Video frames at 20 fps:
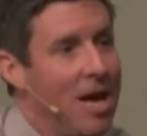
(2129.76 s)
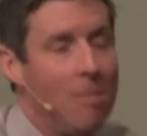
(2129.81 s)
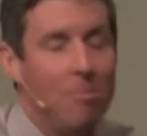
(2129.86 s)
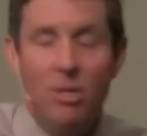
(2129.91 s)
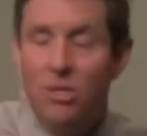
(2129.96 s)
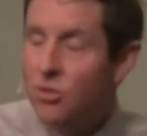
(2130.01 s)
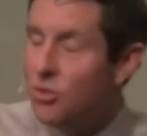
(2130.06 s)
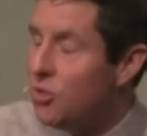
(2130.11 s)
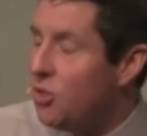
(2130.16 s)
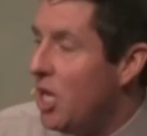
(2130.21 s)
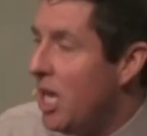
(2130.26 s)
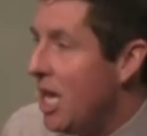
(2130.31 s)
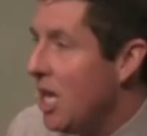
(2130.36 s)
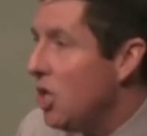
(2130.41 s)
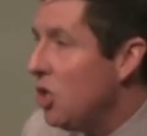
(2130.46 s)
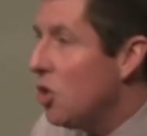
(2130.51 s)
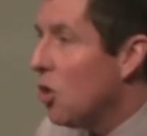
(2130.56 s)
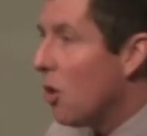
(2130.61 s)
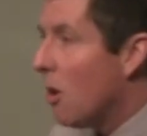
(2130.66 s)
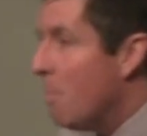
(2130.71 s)
But see,
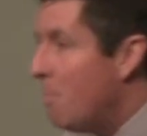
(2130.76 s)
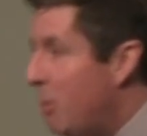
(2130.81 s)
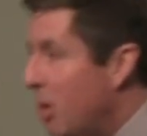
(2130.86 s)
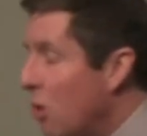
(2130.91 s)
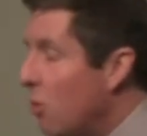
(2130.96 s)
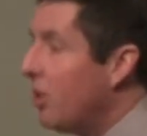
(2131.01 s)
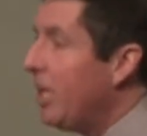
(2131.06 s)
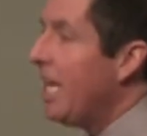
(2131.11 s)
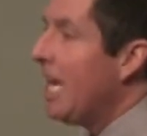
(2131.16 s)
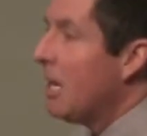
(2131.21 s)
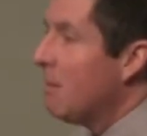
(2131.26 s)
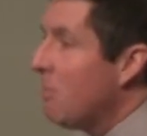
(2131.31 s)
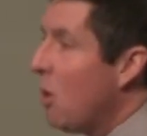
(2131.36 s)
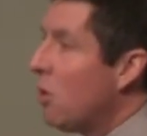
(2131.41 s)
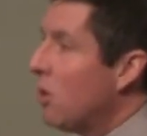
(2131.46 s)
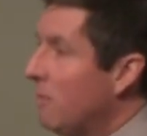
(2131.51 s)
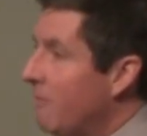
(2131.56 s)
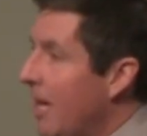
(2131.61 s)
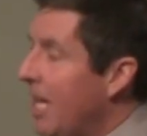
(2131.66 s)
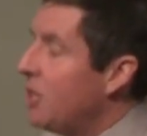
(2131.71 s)
your ability and
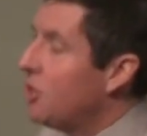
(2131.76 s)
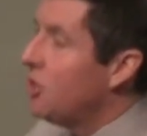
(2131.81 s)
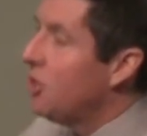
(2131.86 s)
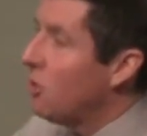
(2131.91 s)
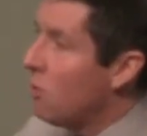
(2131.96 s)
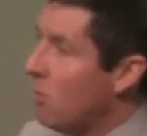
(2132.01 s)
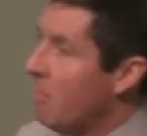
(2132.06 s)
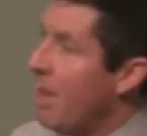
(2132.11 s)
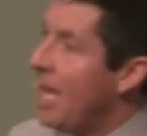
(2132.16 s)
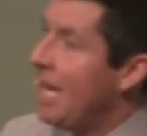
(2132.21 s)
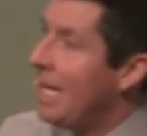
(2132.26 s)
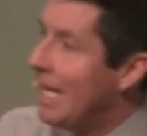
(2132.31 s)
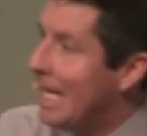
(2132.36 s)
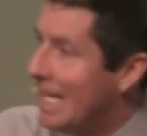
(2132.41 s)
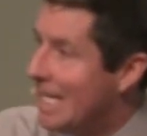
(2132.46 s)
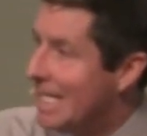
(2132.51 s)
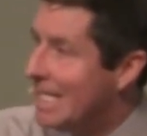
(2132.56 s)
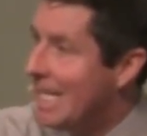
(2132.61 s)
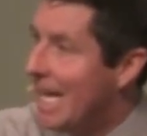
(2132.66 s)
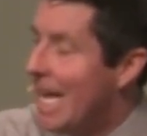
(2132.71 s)
motivation to remain
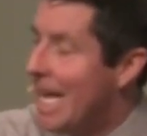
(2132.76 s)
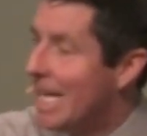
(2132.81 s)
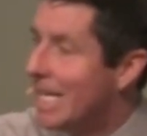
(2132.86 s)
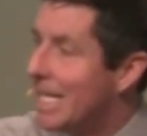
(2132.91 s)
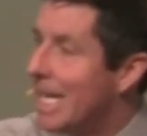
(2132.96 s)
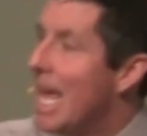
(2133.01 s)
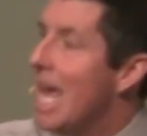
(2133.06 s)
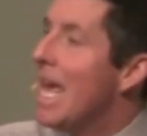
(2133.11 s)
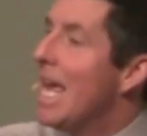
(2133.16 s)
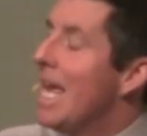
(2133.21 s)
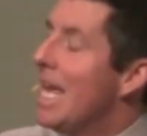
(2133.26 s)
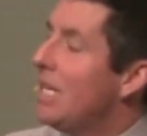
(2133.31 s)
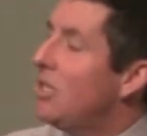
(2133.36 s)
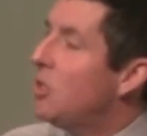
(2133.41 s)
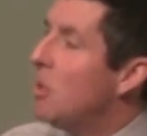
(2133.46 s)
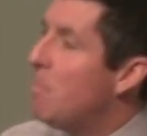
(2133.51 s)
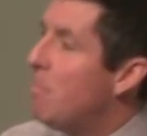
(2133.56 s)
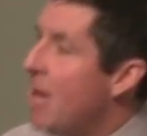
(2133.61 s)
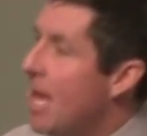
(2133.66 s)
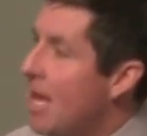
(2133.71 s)
content, it
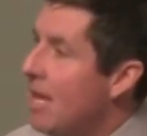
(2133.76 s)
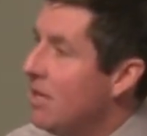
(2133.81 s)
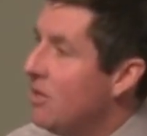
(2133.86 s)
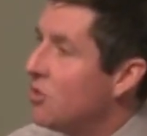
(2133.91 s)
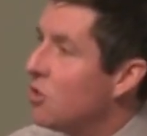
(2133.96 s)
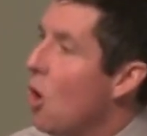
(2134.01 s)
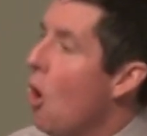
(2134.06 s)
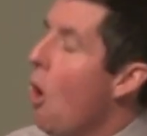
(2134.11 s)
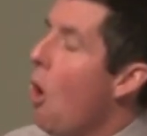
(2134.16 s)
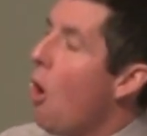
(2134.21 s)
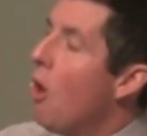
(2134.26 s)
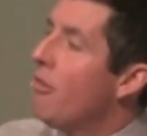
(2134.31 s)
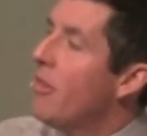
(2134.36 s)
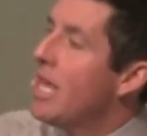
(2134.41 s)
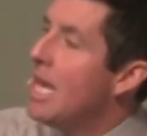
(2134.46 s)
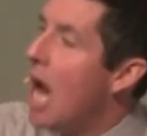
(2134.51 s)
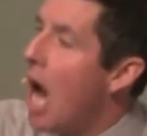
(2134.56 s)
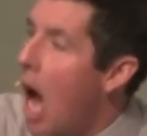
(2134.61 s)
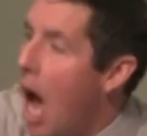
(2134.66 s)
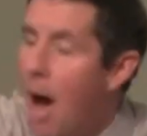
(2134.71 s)
depends on
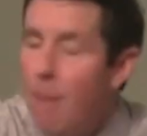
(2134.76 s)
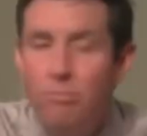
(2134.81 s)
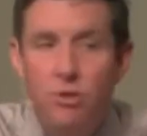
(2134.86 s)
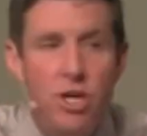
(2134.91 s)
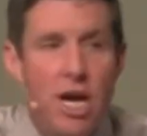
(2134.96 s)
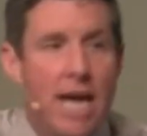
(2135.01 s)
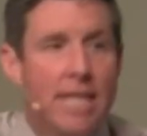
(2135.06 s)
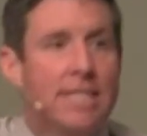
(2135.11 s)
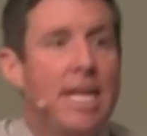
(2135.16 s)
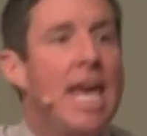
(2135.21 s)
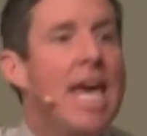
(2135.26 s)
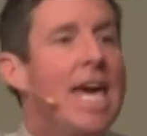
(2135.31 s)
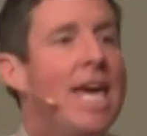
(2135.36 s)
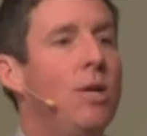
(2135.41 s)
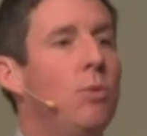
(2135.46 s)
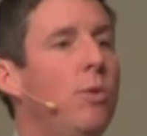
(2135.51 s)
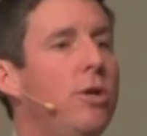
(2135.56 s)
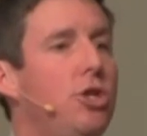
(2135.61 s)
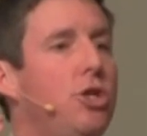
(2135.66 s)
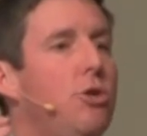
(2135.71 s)
the object
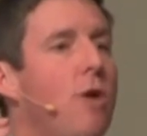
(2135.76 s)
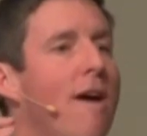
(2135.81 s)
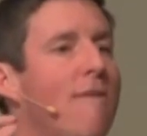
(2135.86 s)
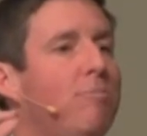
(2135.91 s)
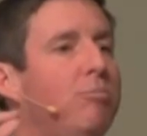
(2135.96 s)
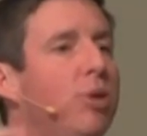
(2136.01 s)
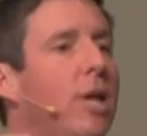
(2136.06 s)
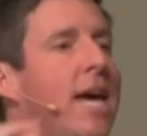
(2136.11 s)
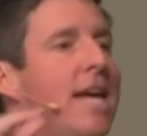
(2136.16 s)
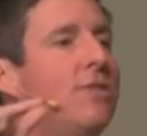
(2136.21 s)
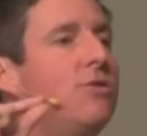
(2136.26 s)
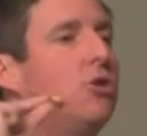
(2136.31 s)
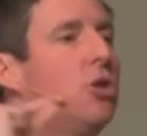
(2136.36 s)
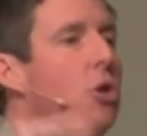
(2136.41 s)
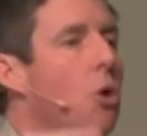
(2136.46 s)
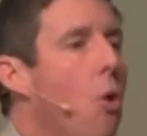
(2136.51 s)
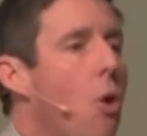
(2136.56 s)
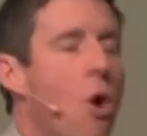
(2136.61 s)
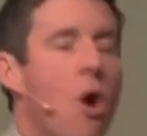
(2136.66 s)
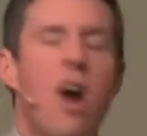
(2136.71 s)
in which you have placed
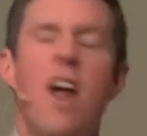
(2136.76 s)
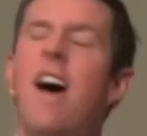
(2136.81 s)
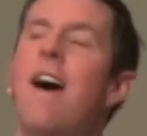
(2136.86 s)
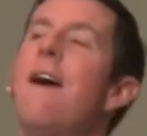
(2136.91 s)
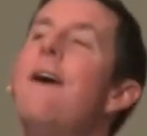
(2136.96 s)
your